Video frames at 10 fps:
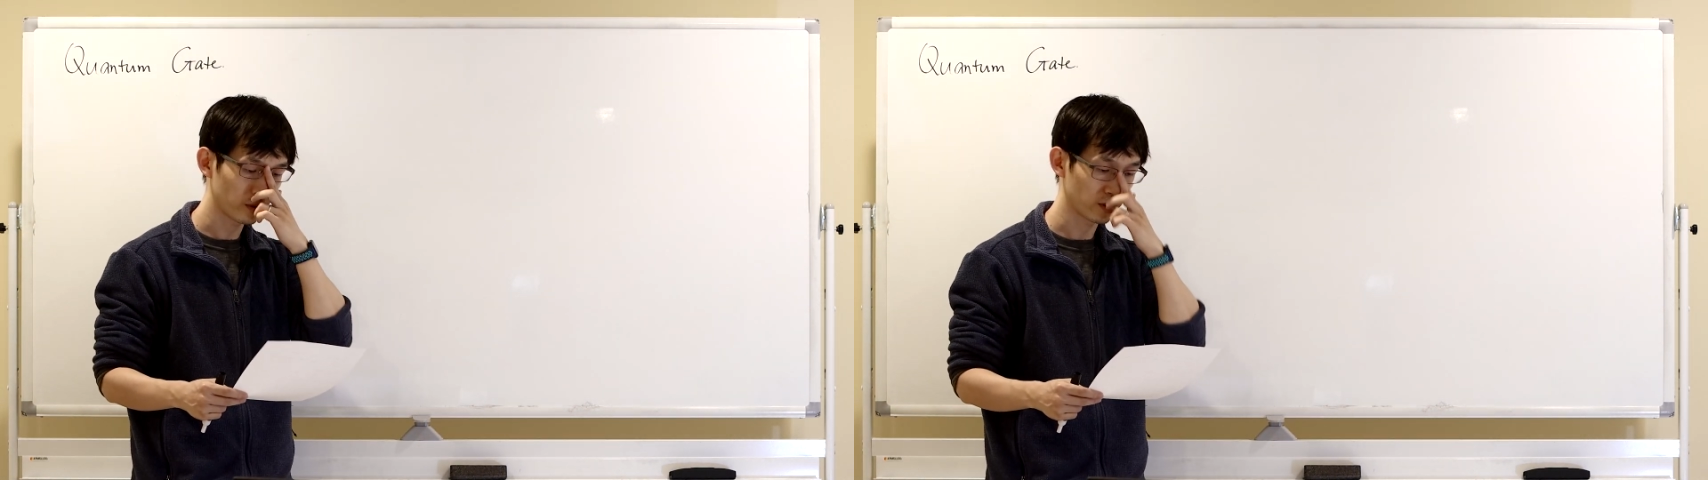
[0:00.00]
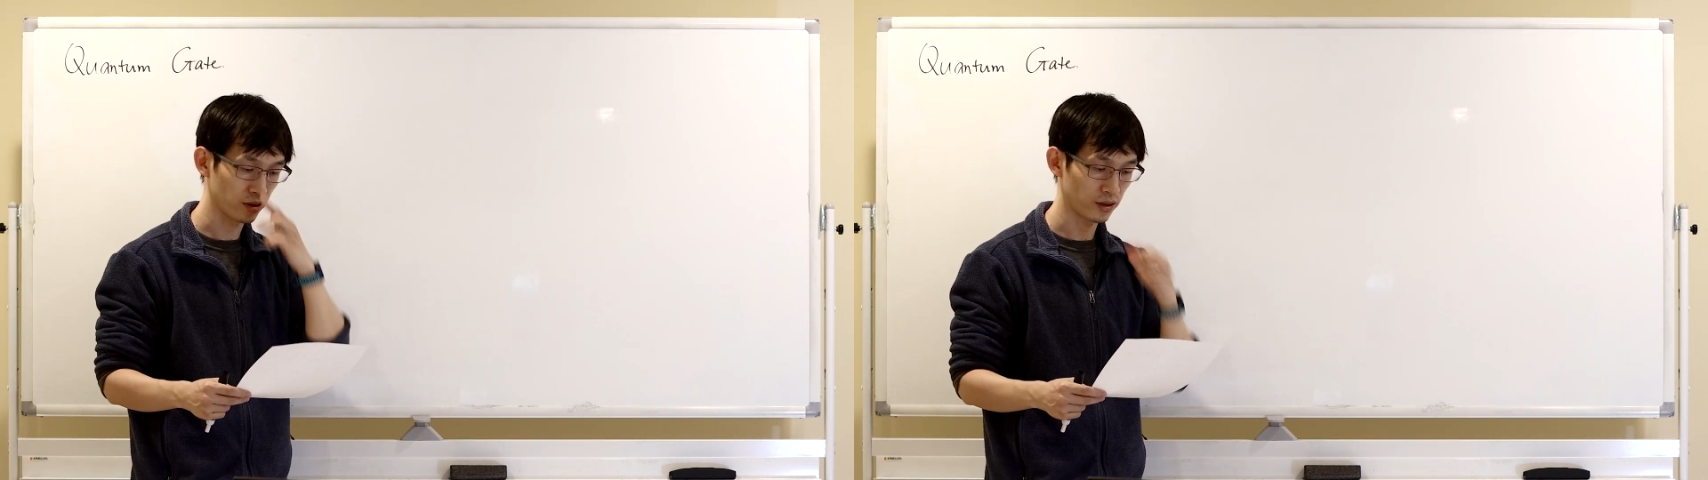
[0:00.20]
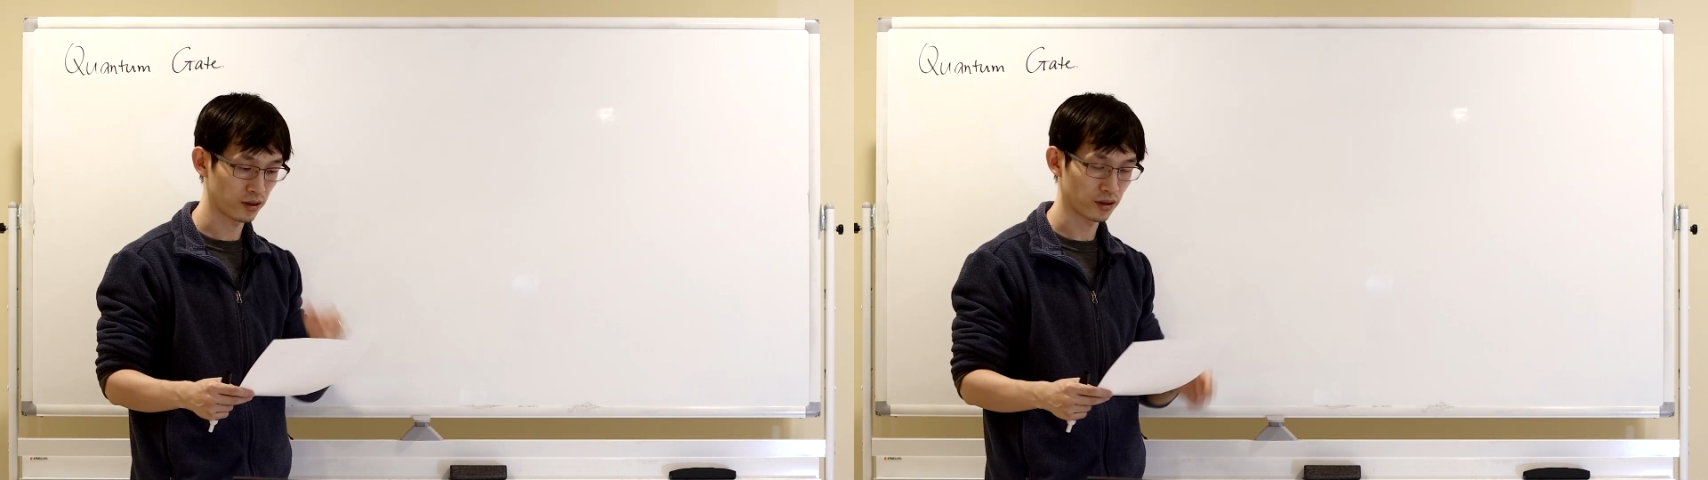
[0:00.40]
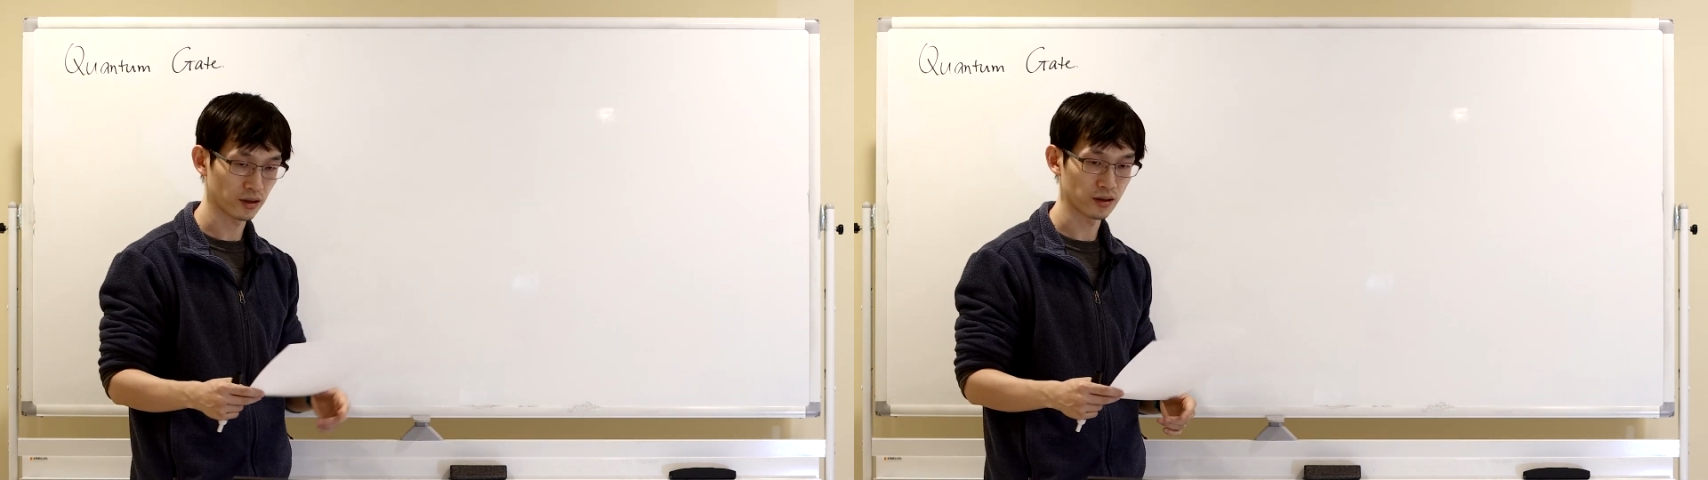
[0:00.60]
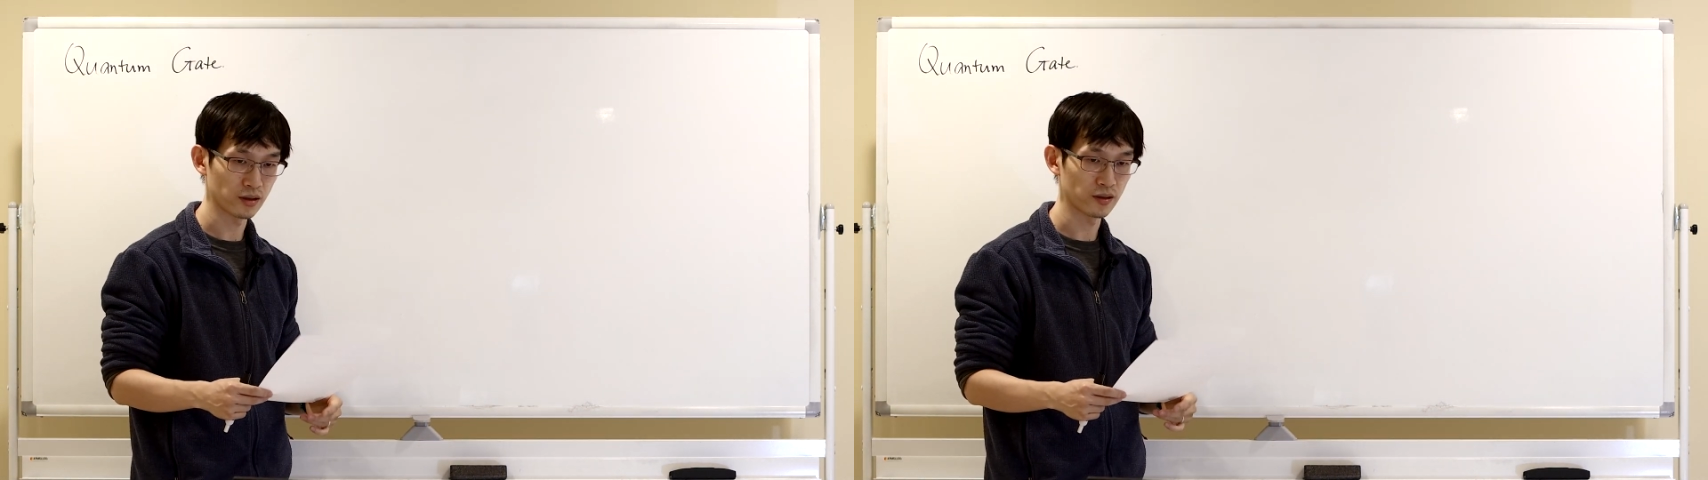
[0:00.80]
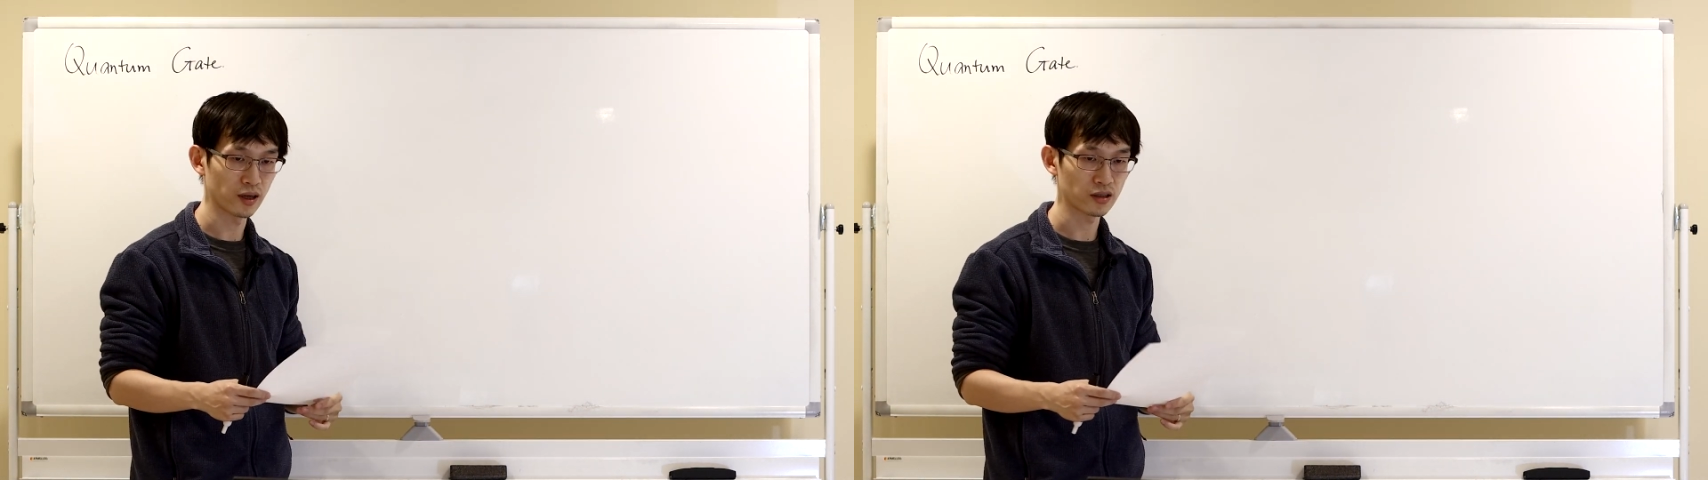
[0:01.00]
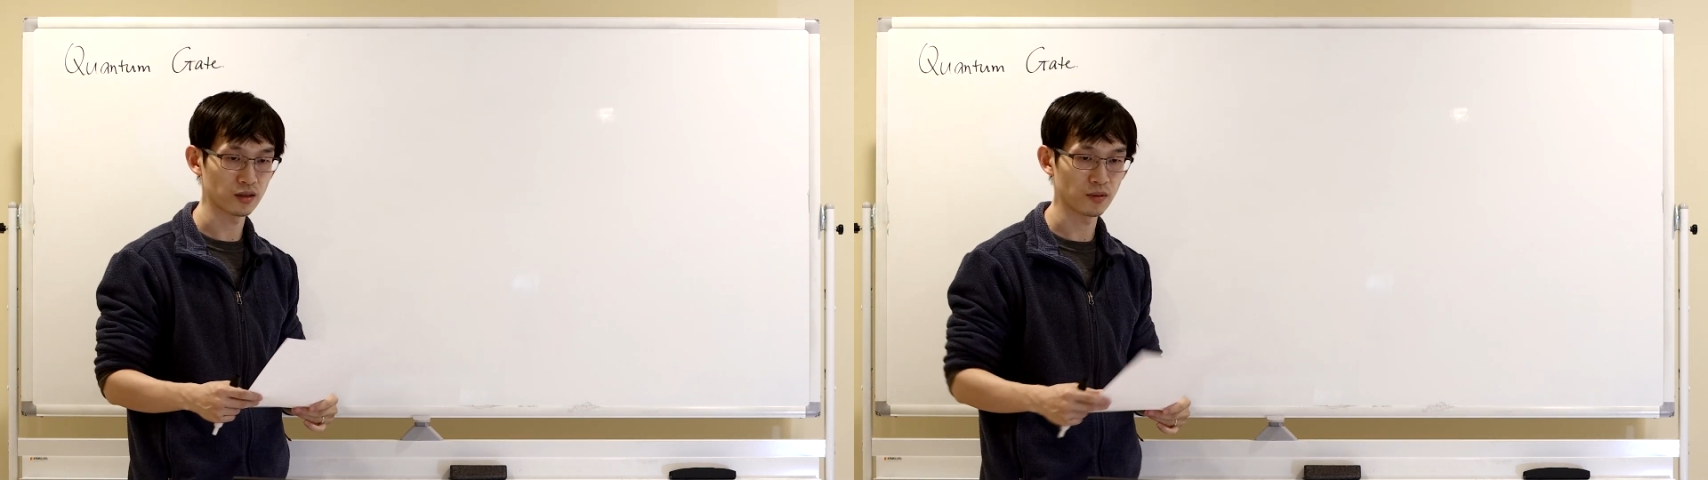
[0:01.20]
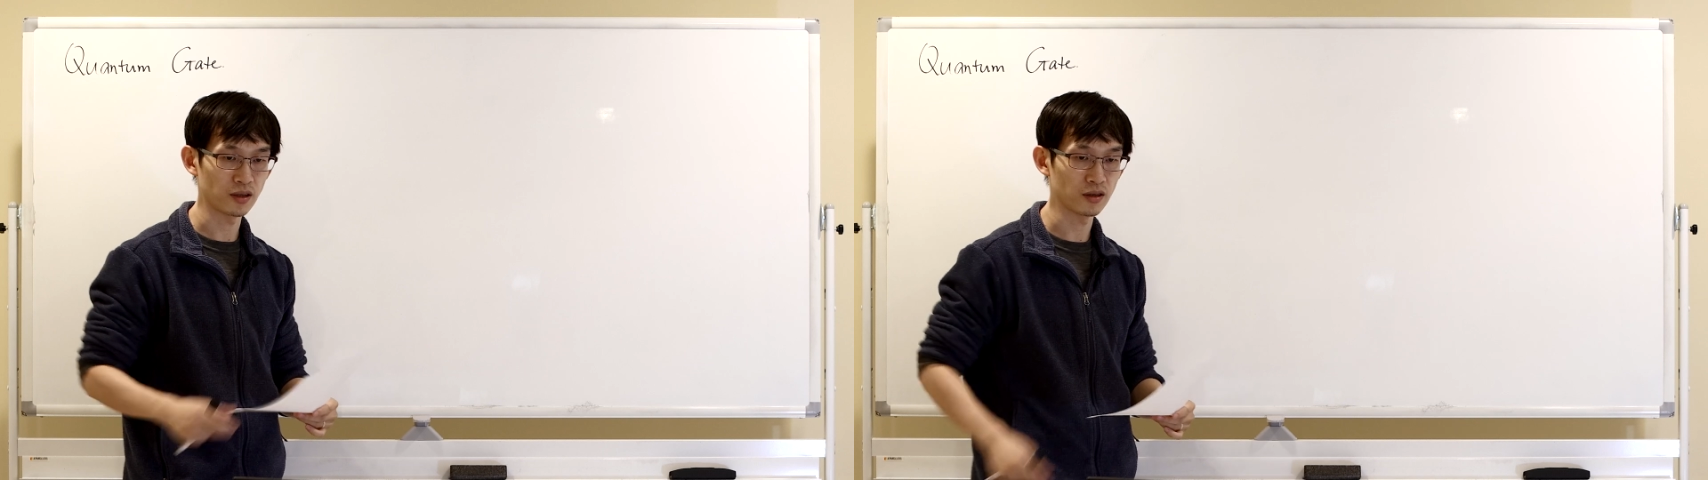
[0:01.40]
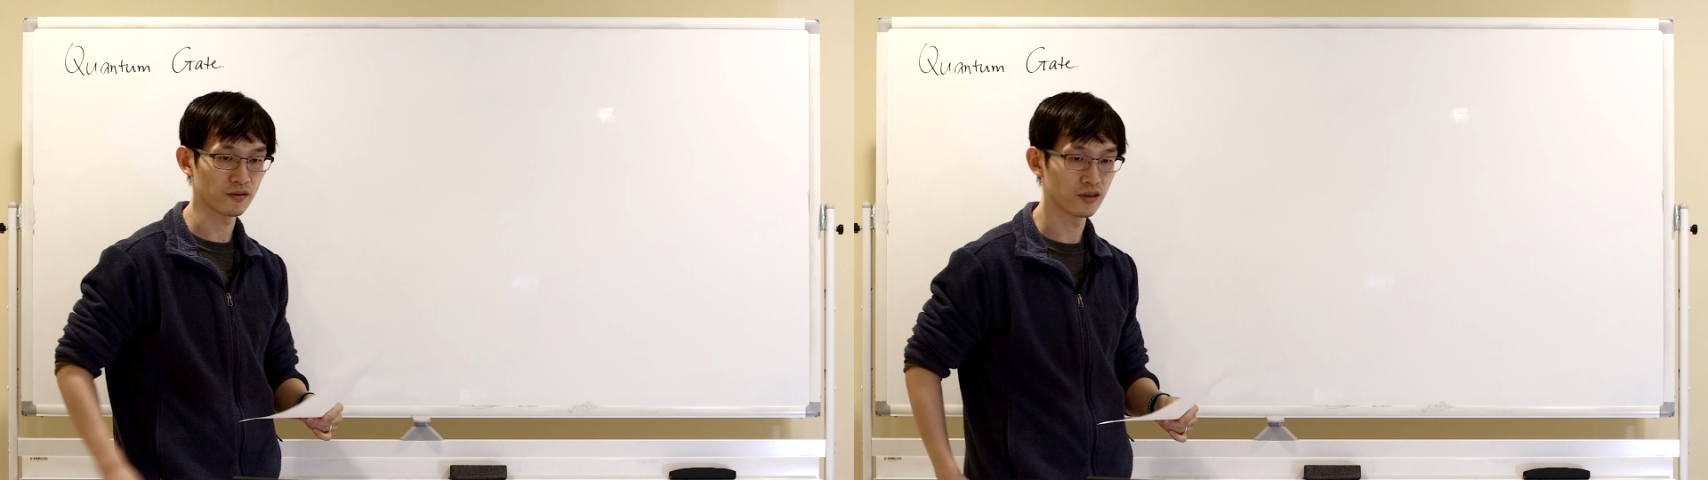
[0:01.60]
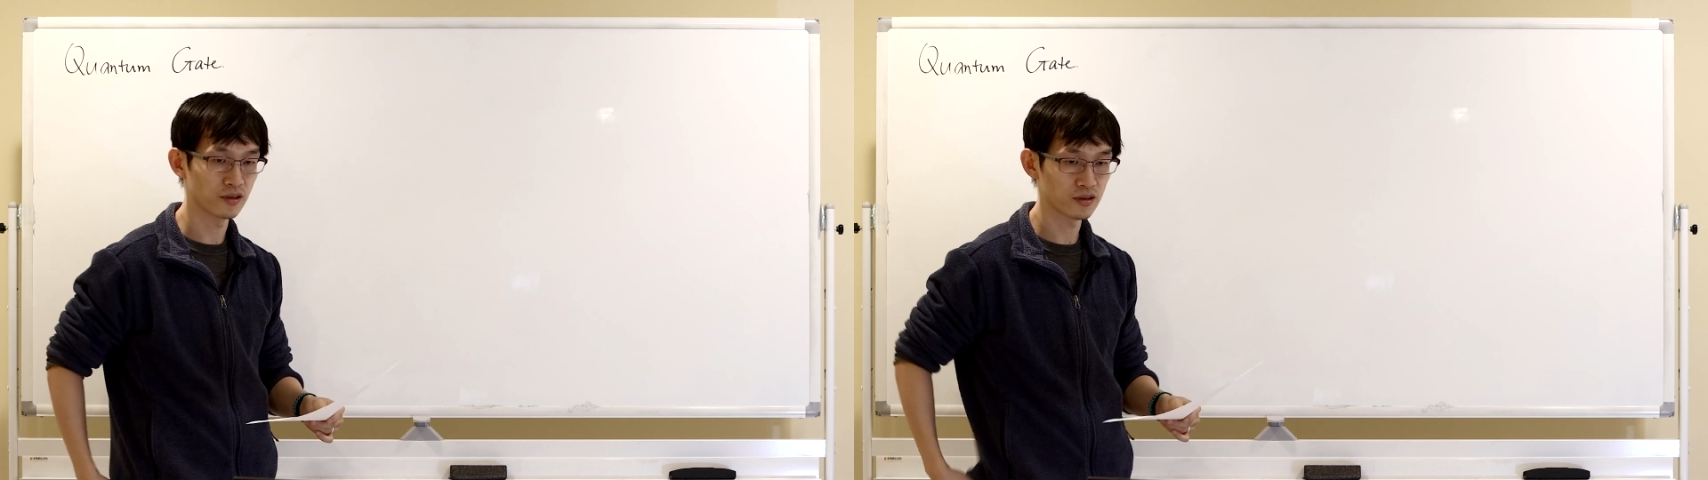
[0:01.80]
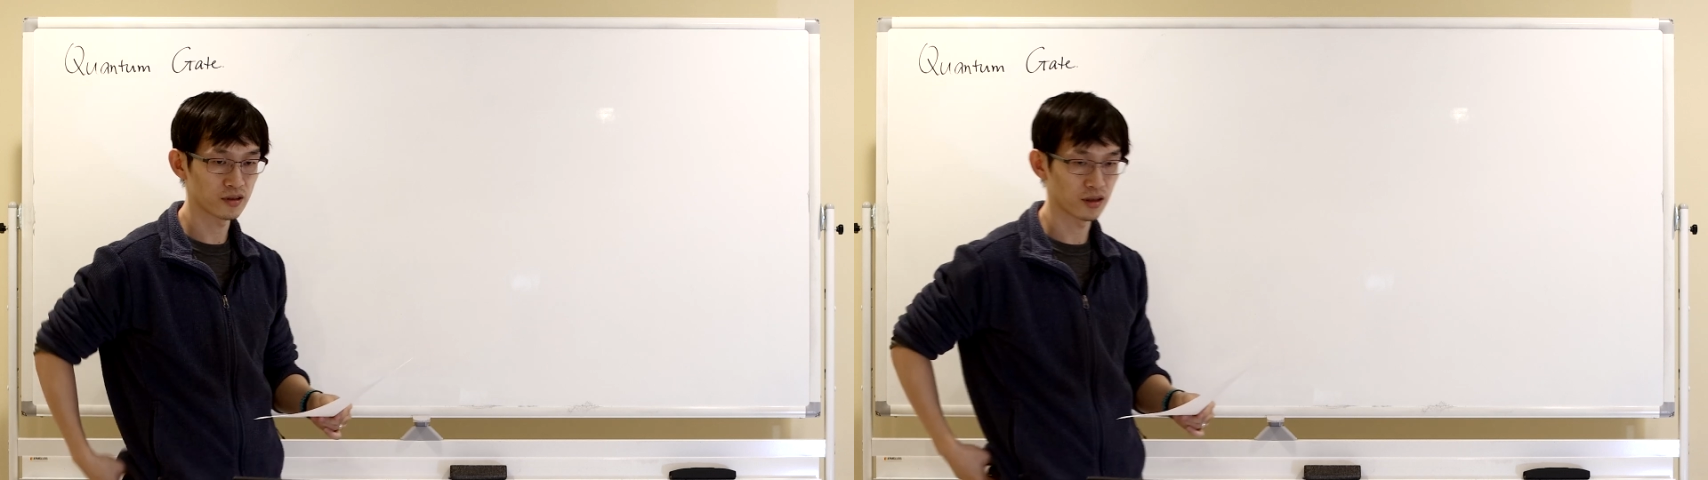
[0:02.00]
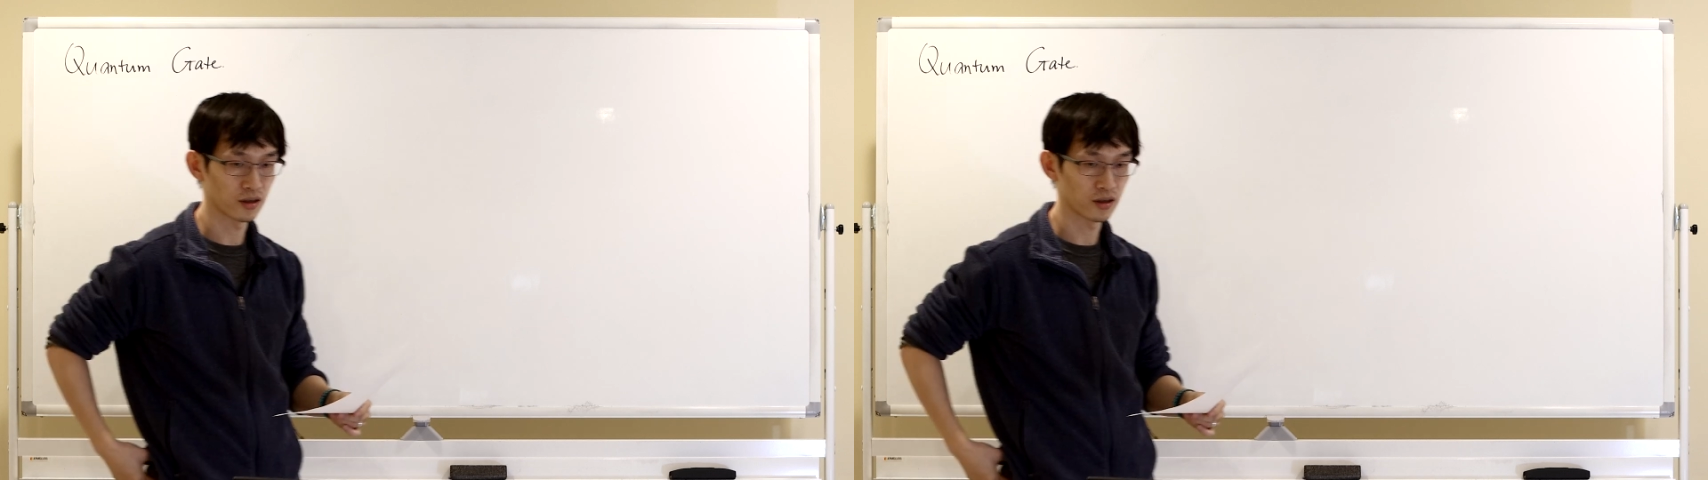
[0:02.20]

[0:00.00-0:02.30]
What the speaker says: and then there are actually many of these